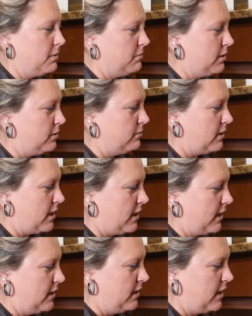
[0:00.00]
The blue
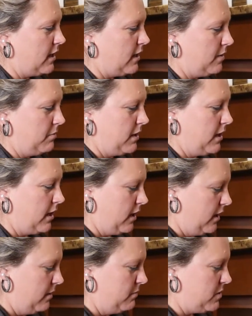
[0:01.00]
line, it
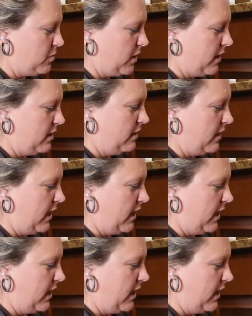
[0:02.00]
comes with